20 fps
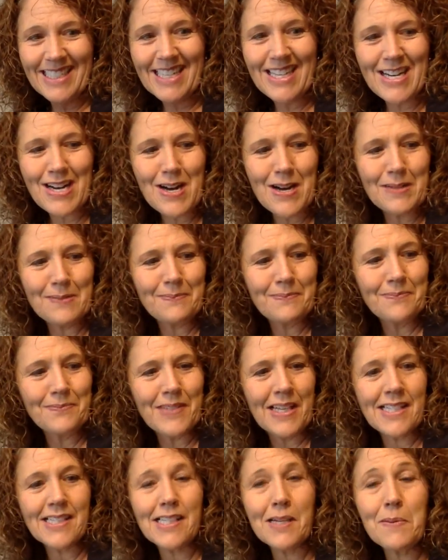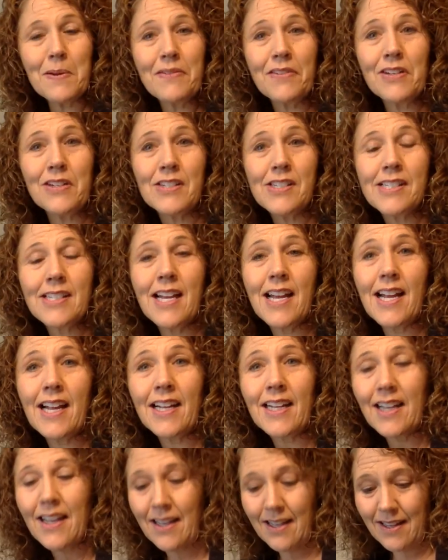Um, and some of you are
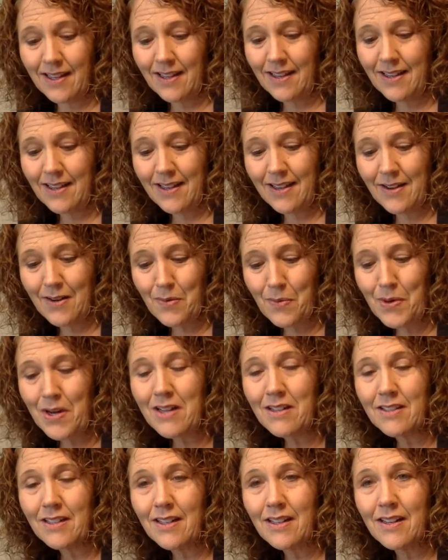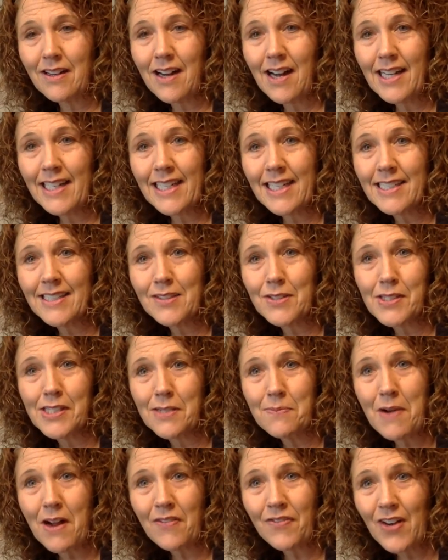saying, well, I can't go
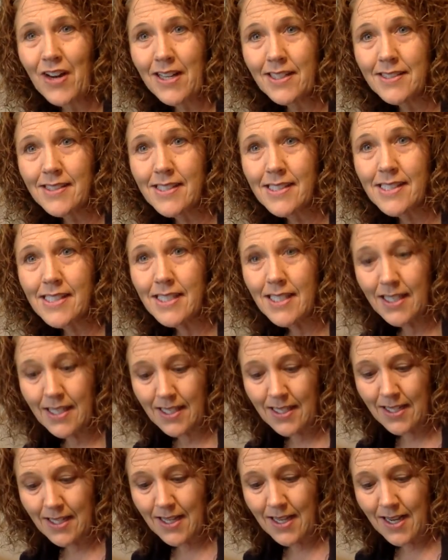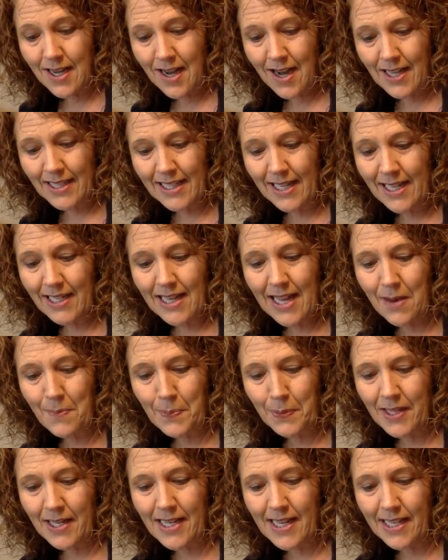see my friends. I can't have
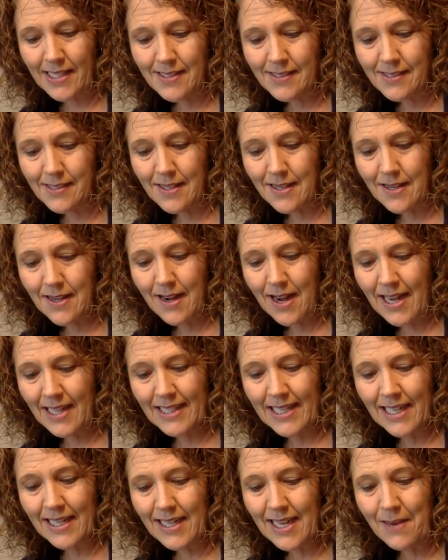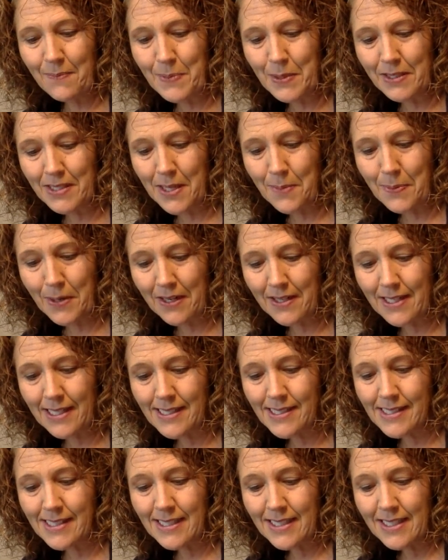play dates. I can't have birthday
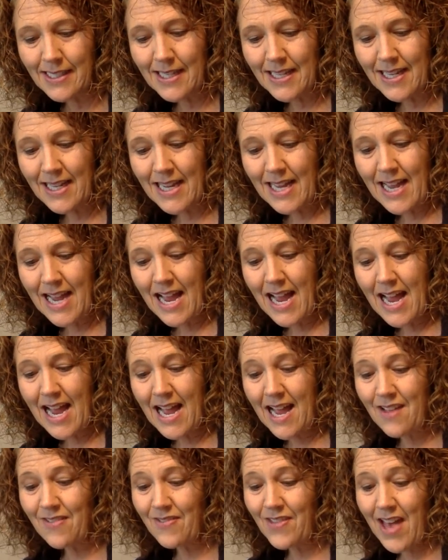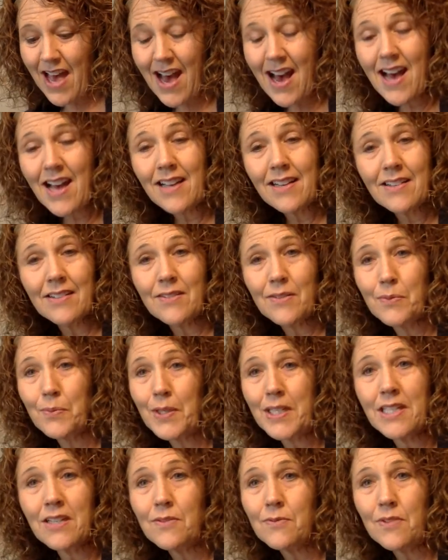parties. And that,
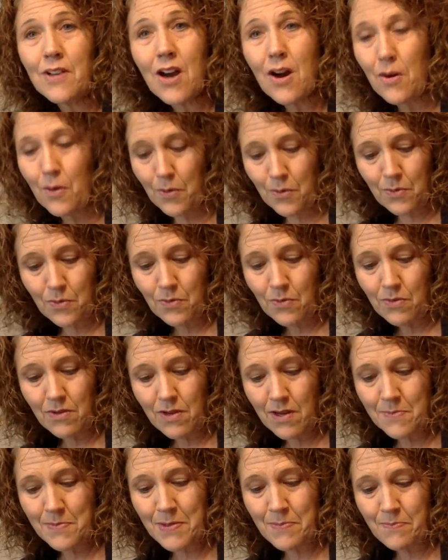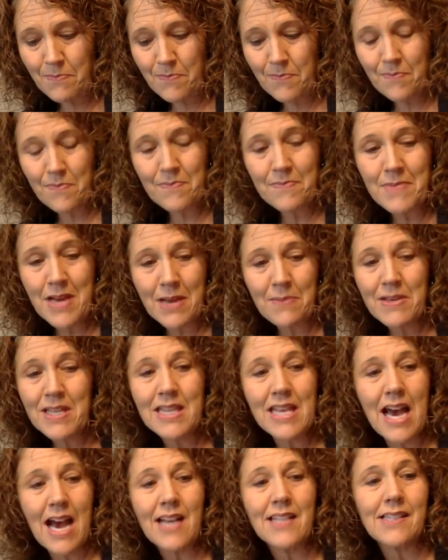we don't know. I mean, maybe
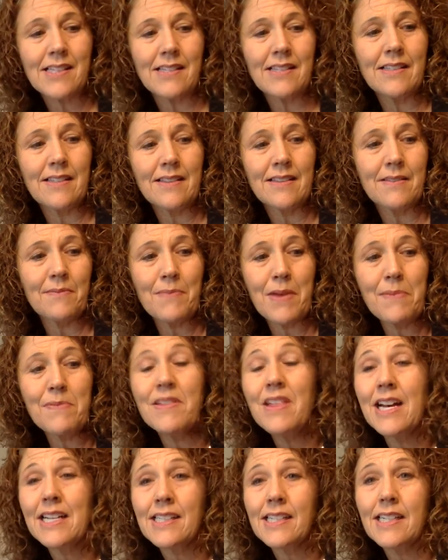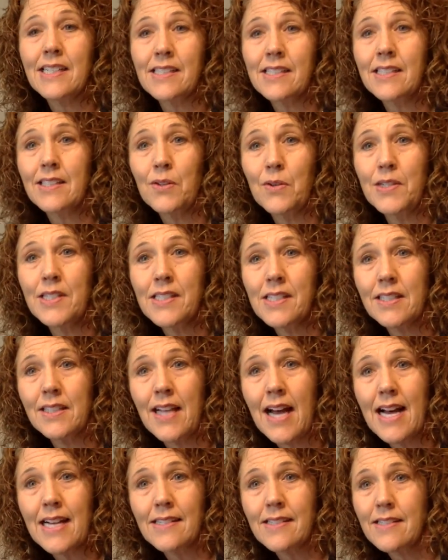that's, maybe that's actually going to
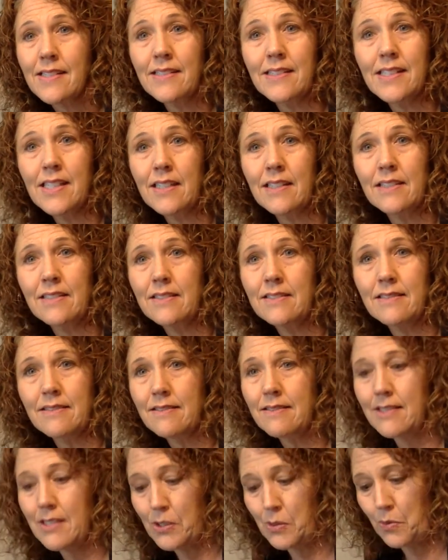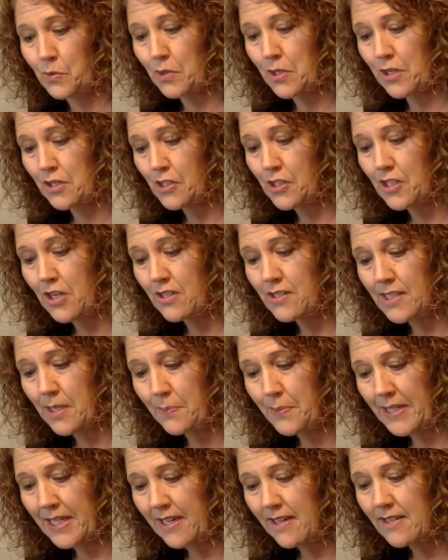last until the school year starts
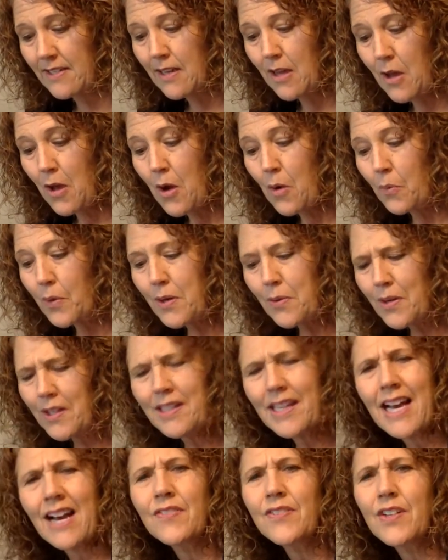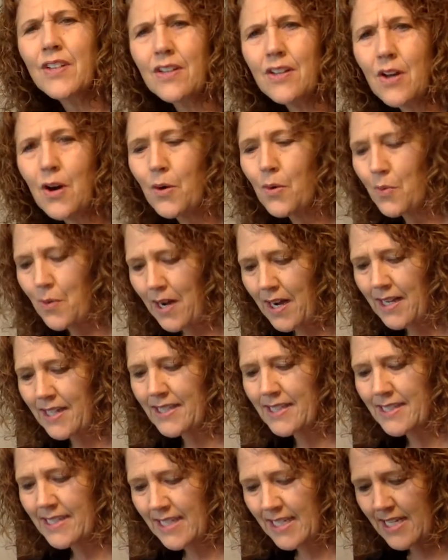up again. We really have no
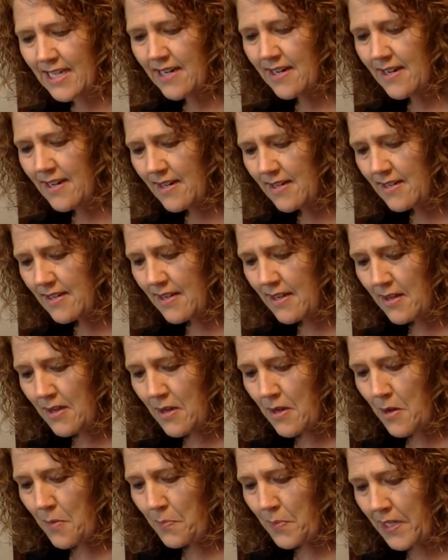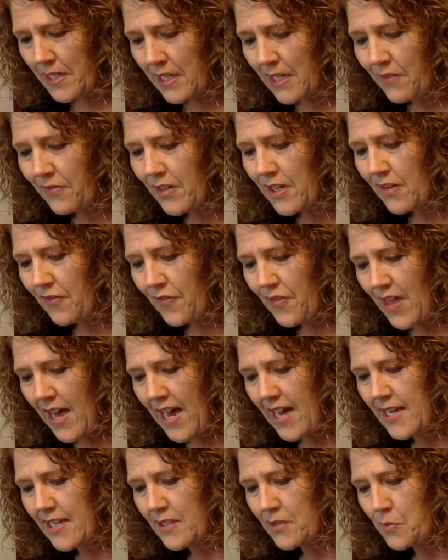idea. But even if
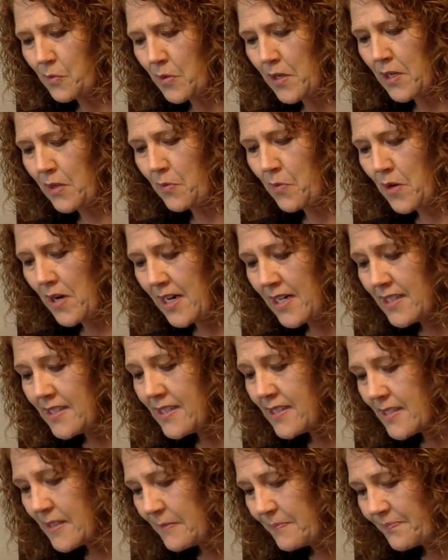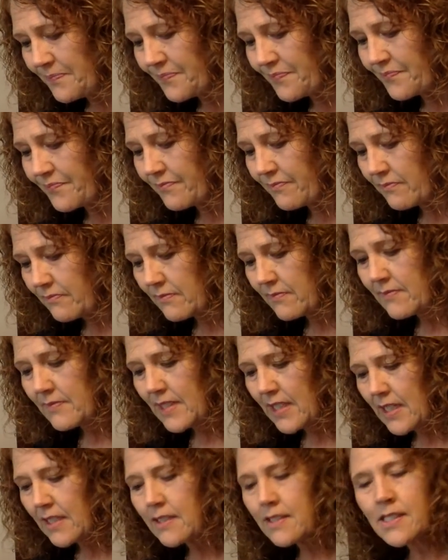that is what it was,
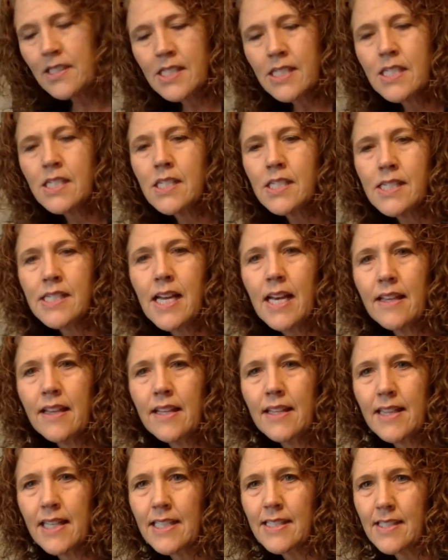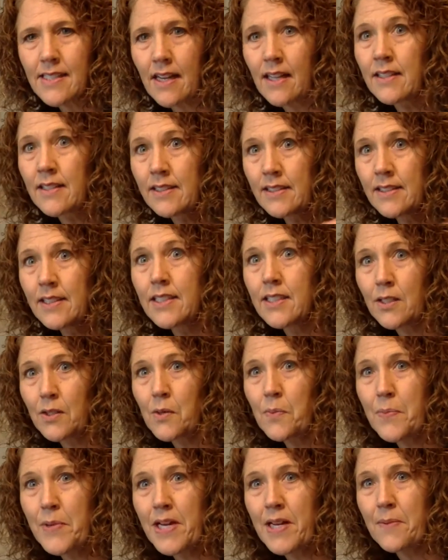let's just say that that's a
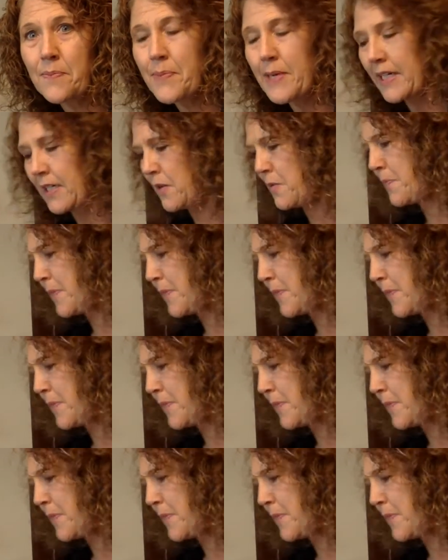little bit bigger